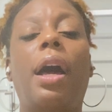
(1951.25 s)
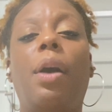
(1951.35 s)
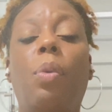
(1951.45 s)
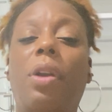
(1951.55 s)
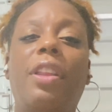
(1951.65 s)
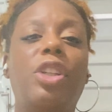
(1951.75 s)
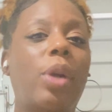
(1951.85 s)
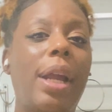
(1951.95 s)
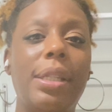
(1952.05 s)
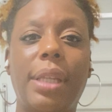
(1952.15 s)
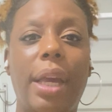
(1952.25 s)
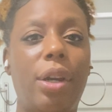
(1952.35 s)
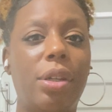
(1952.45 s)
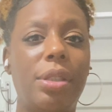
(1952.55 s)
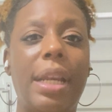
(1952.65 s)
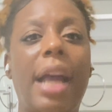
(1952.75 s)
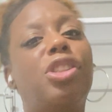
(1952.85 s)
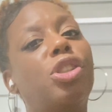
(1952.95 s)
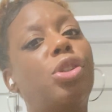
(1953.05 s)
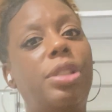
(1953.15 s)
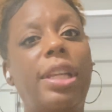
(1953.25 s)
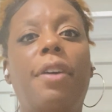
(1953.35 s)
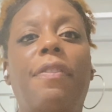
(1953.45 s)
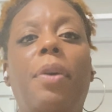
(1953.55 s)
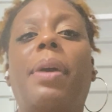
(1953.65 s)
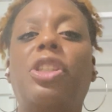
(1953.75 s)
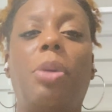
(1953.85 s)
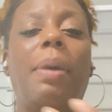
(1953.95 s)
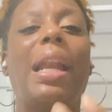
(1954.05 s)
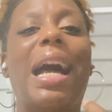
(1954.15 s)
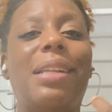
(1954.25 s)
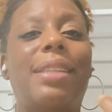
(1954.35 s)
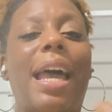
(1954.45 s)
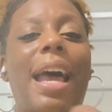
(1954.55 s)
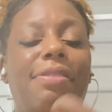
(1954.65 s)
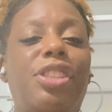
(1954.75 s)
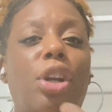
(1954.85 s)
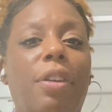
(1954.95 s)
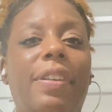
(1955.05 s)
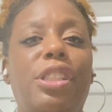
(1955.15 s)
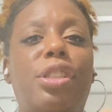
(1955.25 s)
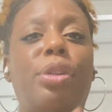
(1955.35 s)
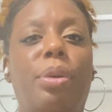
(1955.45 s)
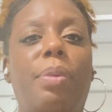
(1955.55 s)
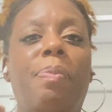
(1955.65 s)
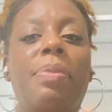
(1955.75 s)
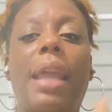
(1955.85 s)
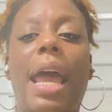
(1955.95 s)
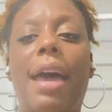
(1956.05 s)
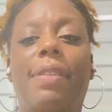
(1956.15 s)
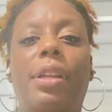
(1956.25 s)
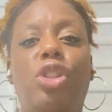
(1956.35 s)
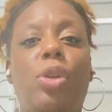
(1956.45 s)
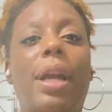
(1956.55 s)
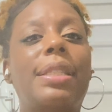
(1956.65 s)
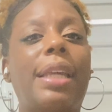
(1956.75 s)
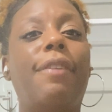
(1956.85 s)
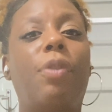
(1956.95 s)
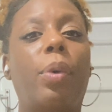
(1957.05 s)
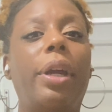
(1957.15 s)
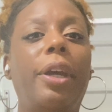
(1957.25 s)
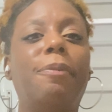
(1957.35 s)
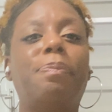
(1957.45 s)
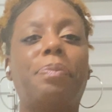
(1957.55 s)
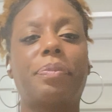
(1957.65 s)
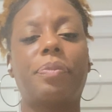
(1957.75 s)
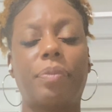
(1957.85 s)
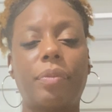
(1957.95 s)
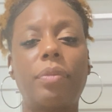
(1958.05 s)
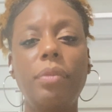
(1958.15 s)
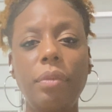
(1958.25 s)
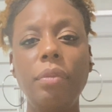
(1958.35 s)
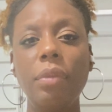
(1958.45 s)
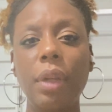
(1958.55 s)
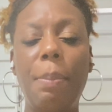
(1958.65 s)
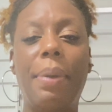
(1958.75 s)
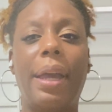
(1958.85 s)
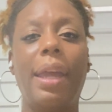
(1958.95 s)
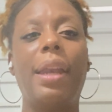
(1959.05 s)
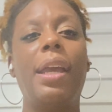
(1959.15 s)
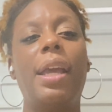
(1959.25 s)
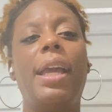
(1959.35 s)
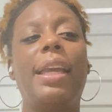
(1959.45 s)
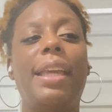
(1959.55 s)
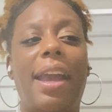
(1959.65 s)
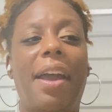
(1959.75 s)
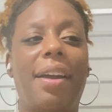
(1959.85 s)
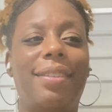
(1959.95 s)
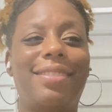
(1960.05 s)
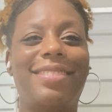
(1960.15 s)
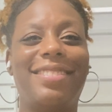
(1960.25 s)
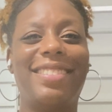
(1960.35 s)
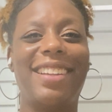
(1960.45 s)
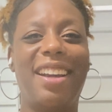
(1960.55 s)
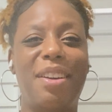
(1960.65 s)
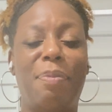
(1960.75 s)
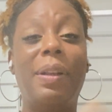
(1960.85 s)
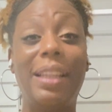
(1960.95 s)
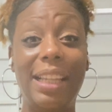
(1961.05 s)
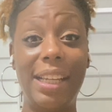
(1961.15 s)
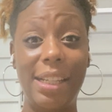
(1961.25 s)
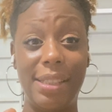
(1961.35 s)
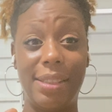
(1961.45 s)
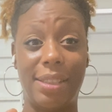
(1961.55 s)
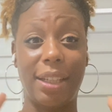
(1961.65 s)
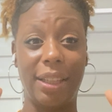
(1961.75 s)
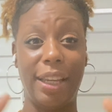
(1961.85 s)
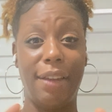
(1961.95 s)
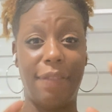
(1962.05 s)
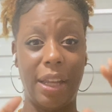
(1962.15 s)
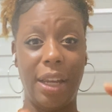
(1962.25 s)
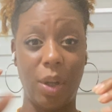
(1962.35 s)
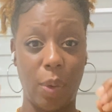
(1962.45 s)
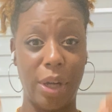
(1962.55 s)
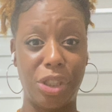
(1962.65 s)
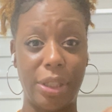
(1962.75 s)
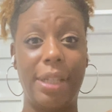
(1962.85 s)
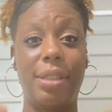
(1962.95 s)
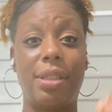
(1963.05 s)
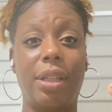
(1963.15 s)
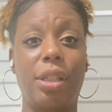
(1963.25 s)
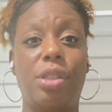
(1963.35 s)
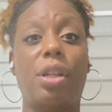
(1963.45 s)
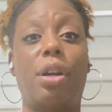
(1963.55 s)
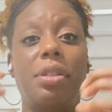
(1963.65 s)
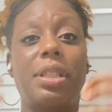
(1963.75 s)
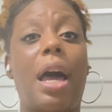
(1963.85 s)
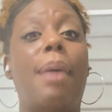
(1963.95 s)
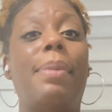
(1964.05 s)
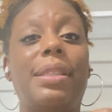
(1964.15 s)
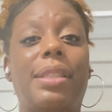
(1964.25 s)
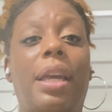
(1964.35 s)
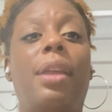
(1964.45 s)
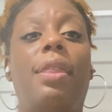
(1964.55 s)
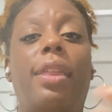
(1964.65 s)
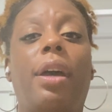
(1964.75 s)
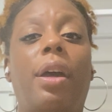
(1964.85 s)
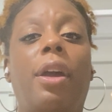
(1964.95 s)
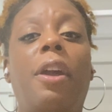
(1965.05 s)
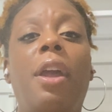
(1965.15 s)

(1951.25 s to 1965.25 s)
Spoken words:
one of the translators, not just your cell phone, because you may not have service to have it to translate for you. But yeah, please leave any questions, concerns, comments in the